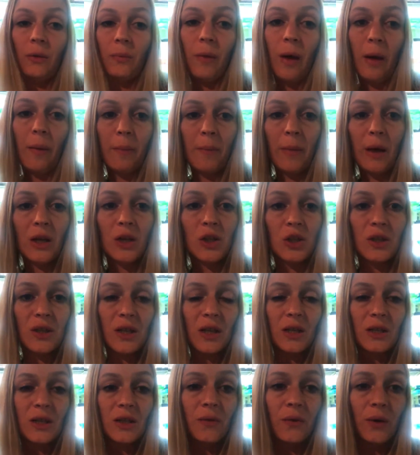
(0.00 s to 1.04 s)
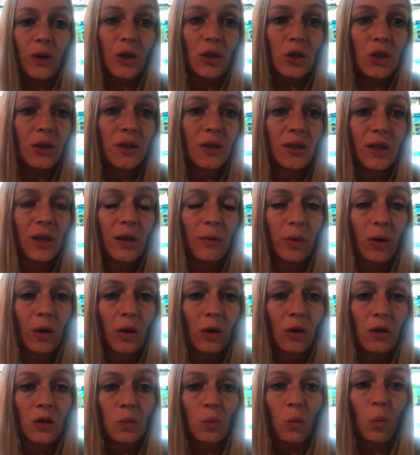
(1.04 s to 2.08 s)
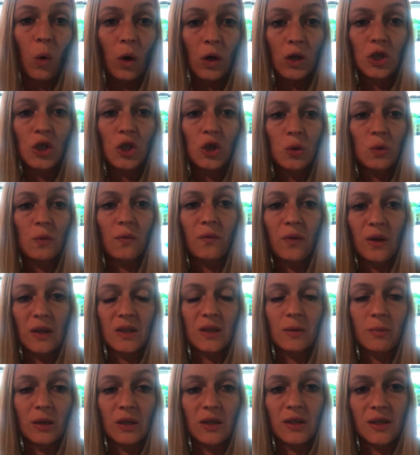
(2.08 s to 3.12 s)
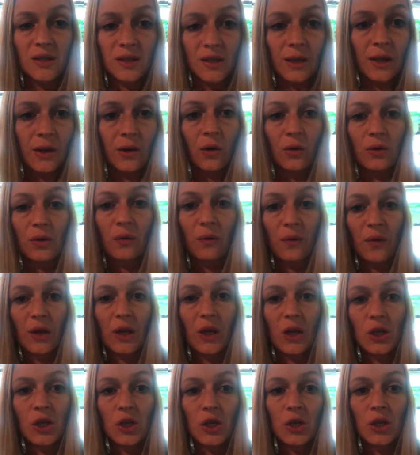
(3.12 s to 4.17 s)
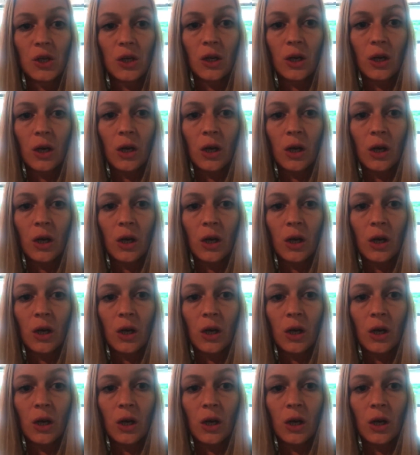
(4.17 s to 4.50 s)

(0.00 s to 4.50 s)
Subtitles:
a major sense of urgency, because once you visibly see it on the fish,